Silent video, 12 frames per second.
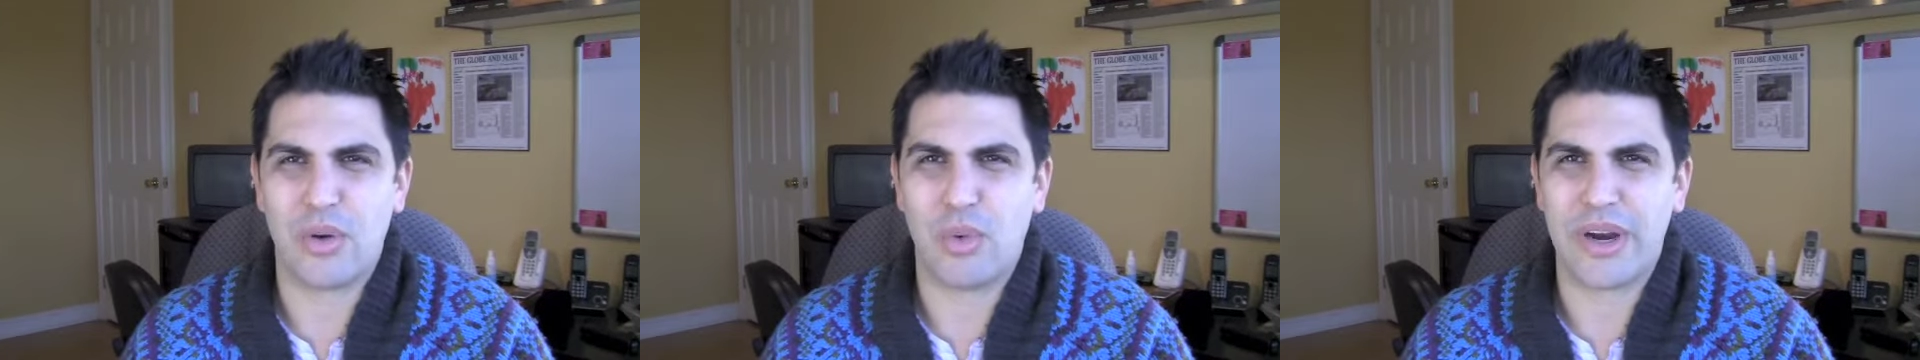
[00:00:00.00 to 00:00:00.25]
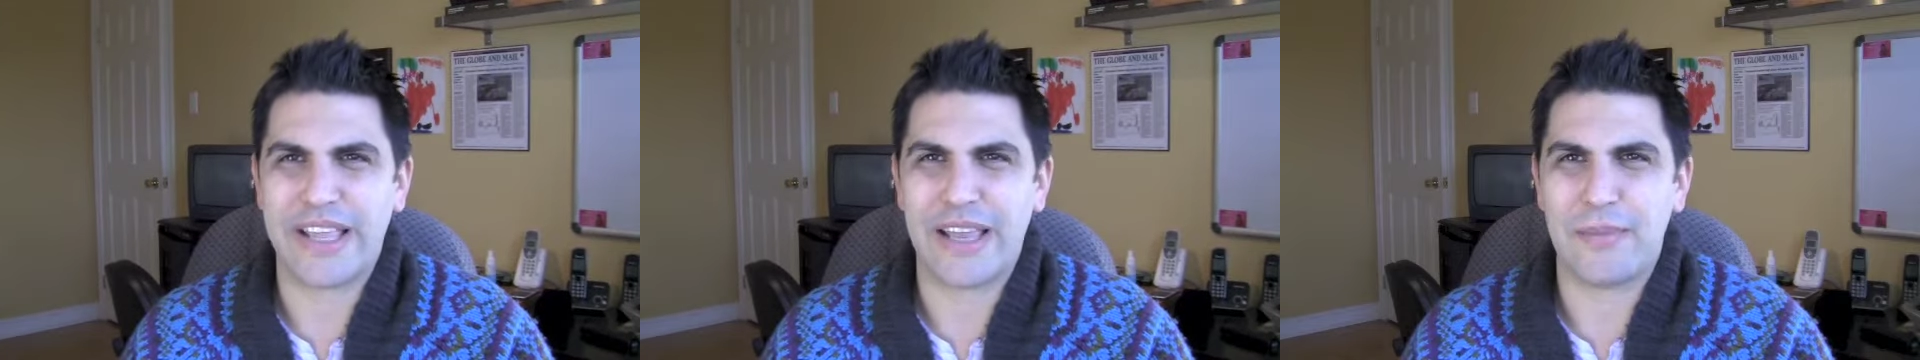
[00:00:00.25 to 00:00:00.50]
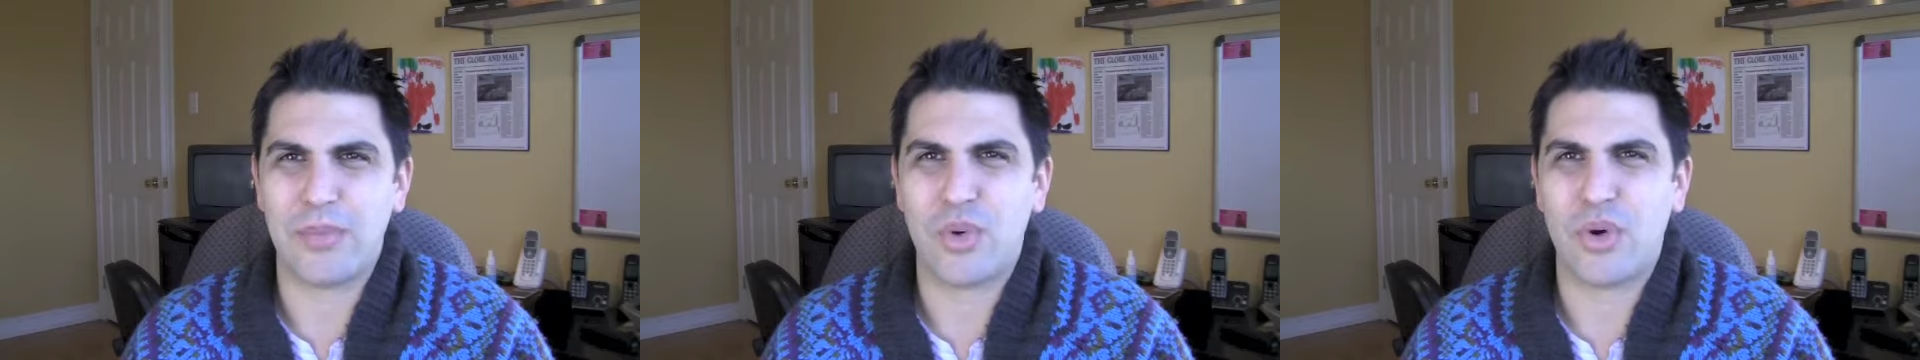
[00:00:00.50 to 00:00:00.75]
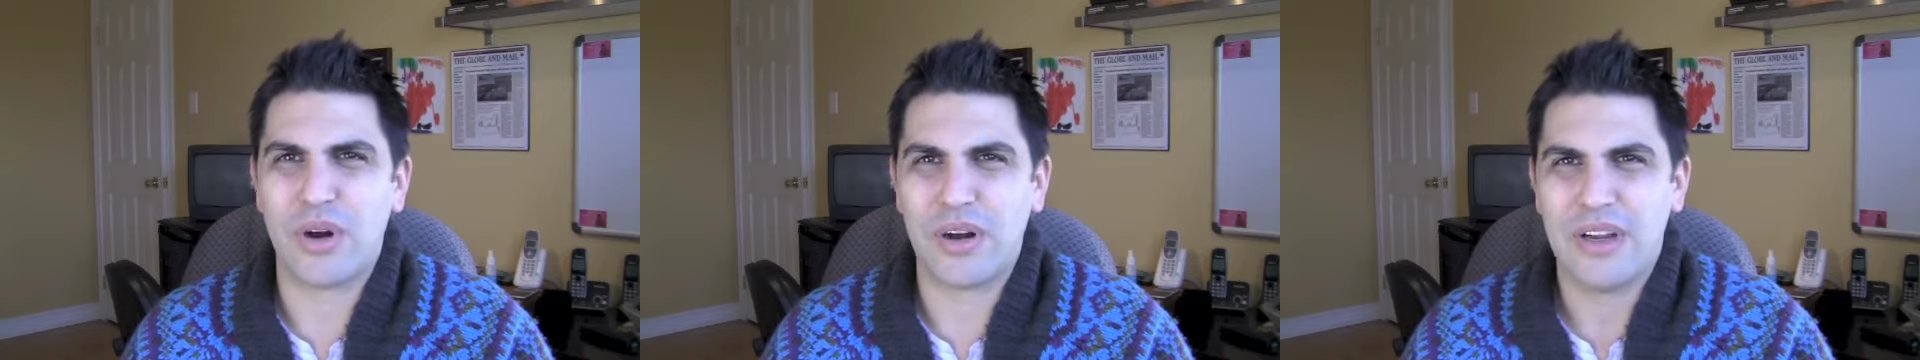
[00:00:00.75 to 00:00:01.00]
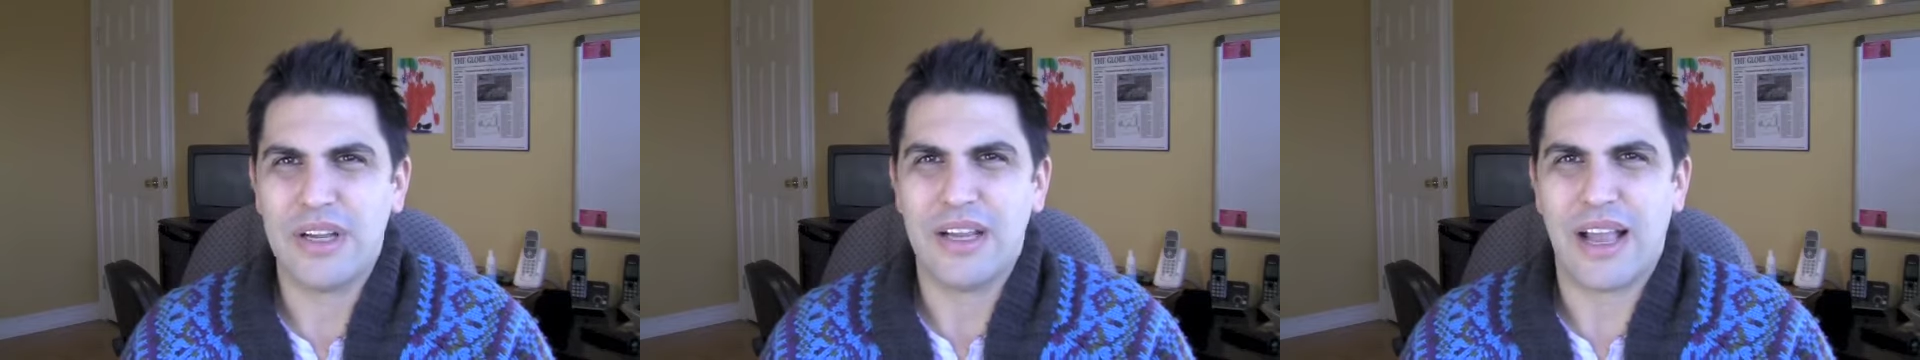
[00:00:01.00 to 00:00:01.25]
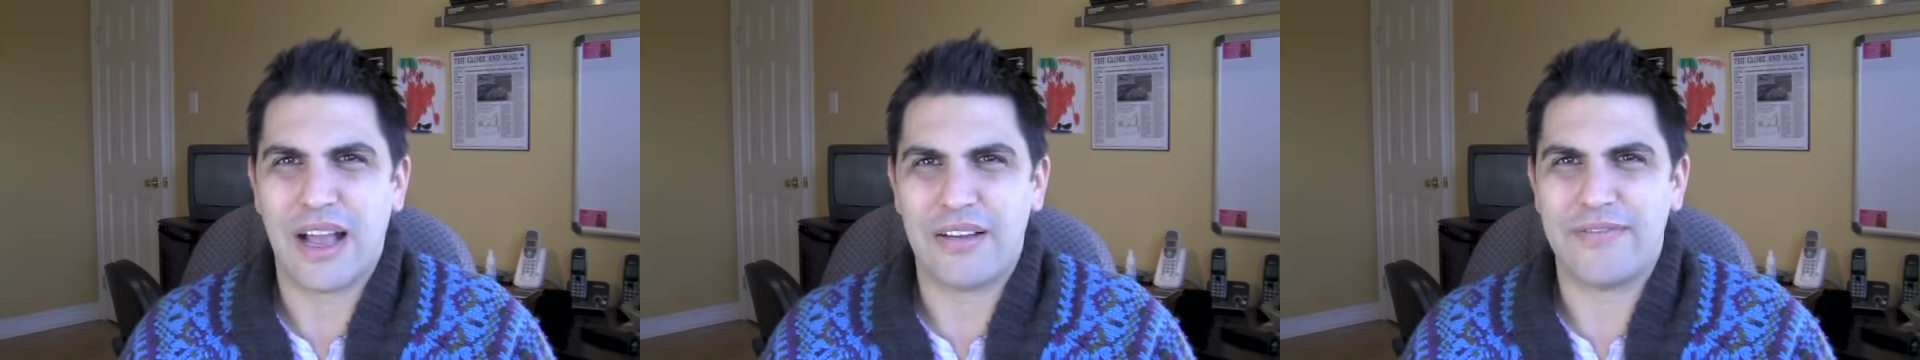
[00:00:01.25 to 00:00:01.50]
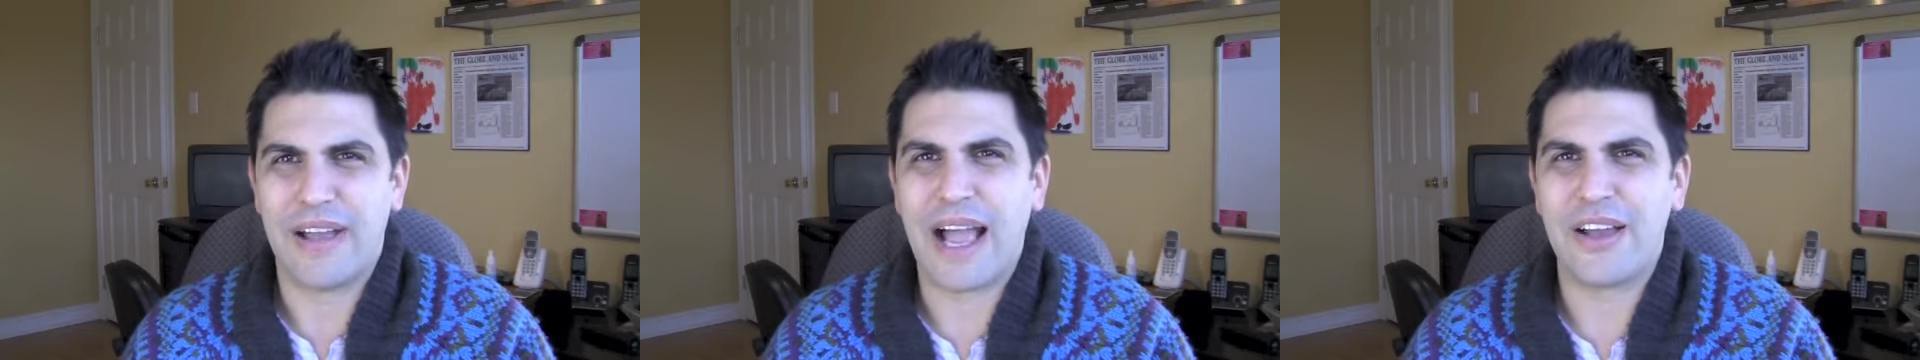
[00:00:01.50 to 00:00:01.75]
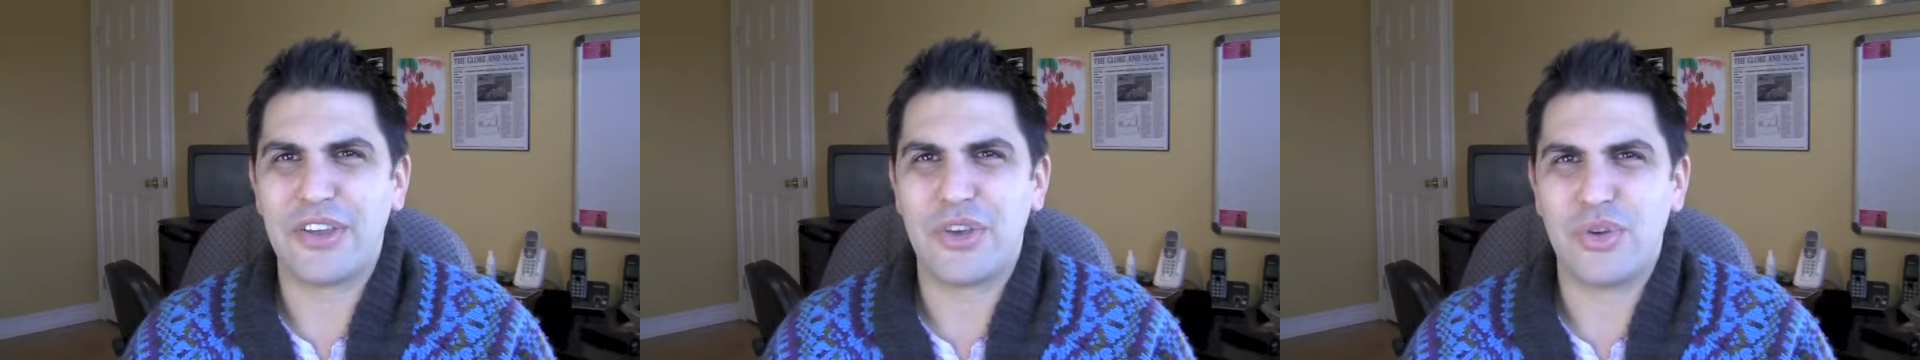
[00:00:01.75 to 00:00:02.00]
want to get more
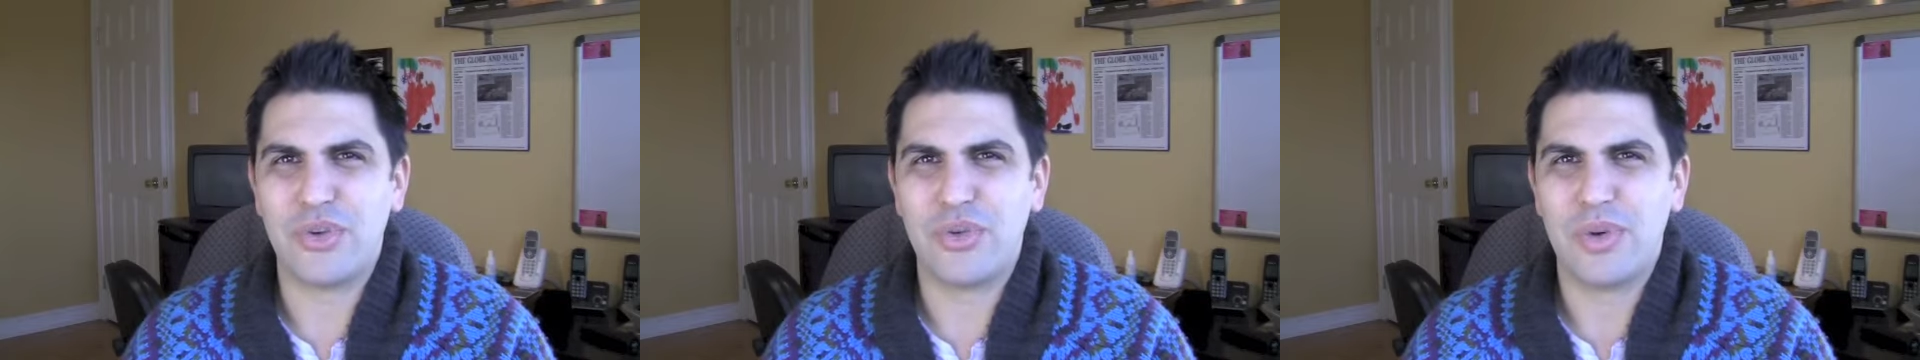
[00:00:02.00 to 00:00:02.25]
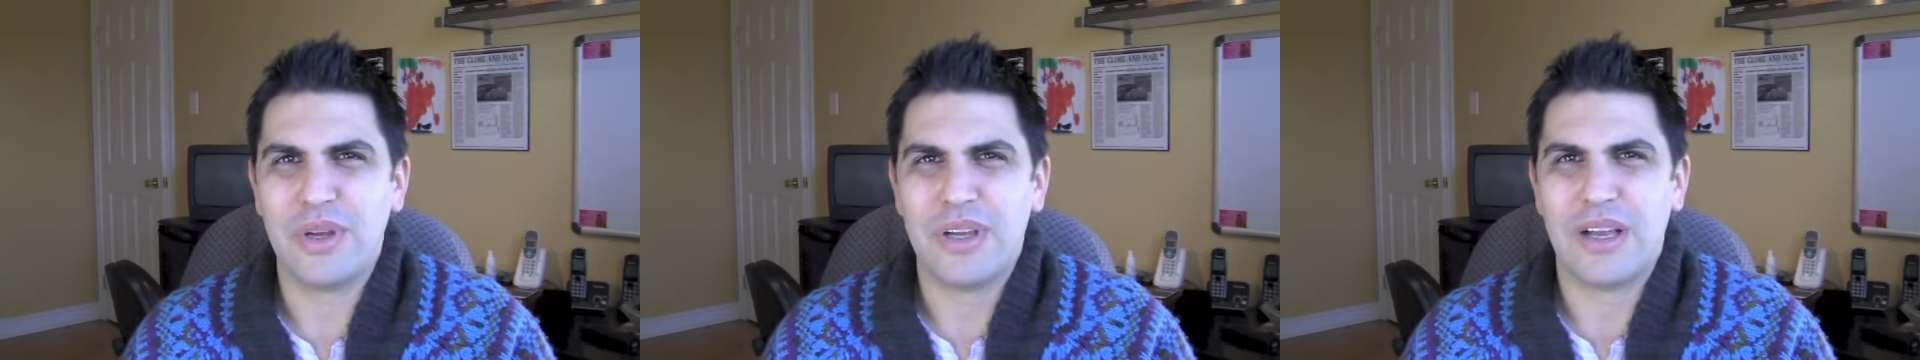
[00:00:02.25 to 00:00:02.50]
value,